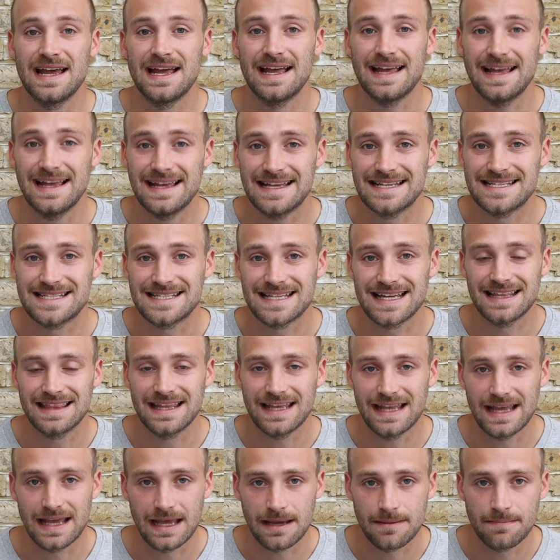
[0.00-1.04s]
is
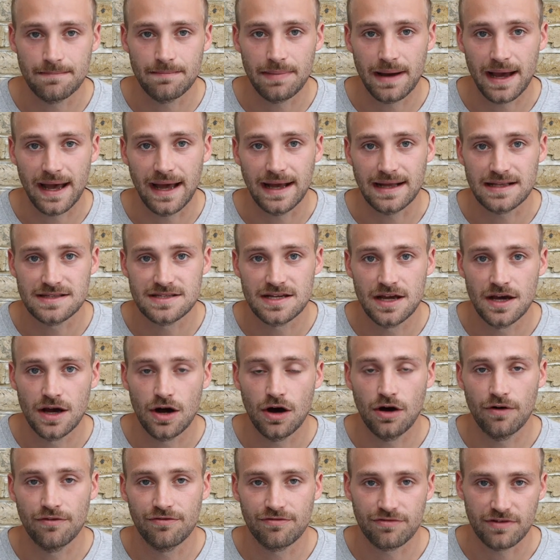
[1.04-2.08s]
the impact
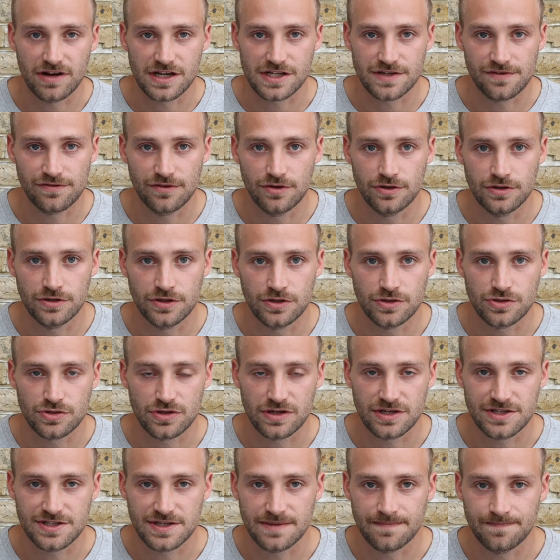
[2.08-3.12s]
of fresh food
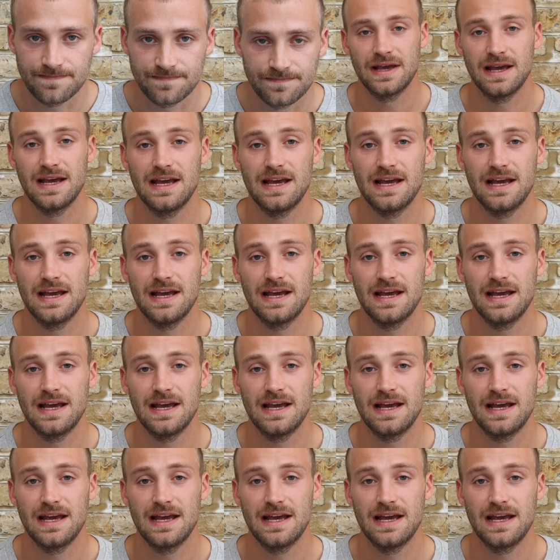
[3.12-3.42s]
nutrition.